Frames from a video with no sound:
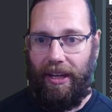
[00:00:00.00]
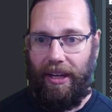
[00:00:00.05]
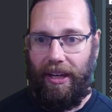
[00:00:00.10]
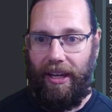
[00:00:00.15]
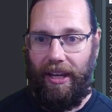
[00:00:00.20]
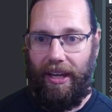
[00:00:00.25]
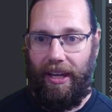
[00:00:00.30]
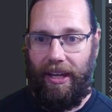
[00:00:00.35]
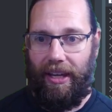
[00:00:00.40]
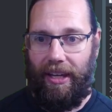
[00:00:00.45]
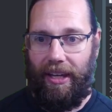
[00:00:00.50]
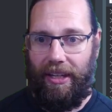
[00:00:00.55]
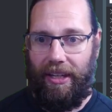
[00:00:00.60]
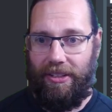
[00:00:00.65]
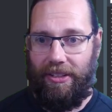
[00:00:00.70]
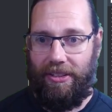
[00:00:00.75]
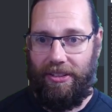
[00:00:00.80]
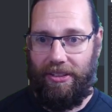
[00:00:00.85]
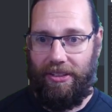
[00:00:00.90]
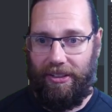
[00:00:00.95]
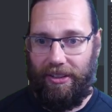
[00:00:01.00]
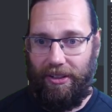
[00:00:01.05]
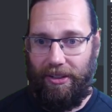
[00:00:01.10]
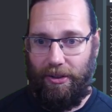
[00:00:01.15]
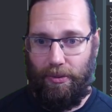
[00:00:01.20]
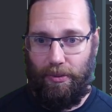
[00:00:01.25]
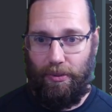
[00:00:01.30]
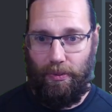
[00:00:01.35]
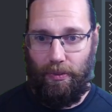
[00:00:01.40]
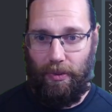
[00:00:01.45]
And
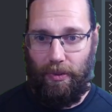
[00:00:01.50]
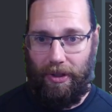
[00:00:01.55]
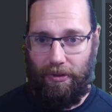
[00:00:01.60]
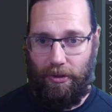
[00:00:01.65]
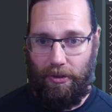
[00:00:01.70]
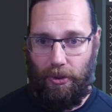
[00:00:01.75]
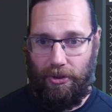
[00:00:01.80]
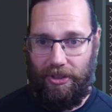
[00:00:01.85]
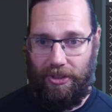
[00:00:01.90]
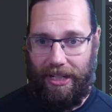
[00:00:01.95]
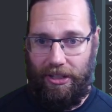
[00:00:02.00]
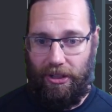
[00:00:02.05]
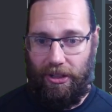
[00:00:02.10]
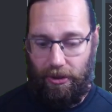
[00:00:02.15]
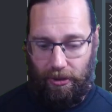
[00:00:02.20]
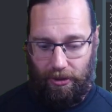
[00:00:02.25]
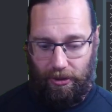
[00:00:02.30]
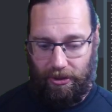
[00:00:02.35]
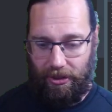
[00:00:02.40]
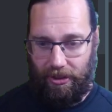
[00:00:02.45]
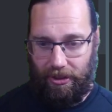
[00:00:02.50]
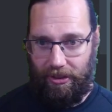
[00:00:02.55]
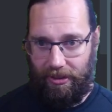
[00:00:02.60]
we'll, of course, need to use